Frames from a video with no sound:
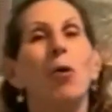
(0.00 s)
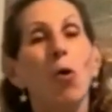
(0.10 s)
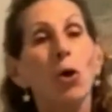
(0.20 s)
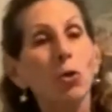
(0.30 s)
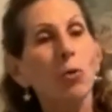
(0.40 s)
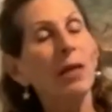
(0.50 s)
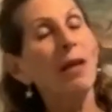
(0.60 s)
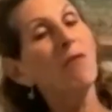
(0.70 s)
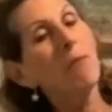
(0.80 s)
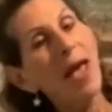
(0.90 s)
or you could
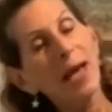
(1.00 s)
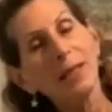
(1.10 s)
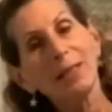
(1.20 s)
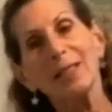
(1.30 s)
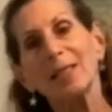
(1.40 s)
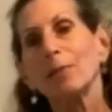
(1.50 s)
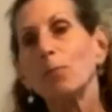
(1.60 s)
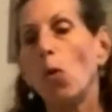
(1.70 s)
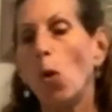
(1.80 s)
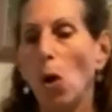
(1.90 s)
even make it
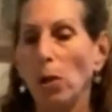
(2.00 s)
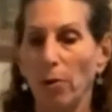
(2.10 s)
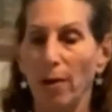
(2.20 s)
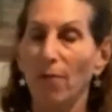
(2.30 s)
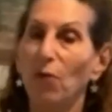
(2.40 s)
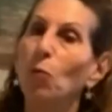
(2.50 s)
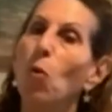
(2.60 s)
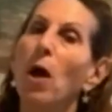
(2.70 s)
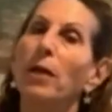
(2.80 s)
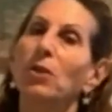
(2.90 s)
smaller if you
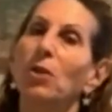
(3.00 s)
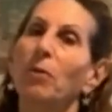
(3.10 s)
want to.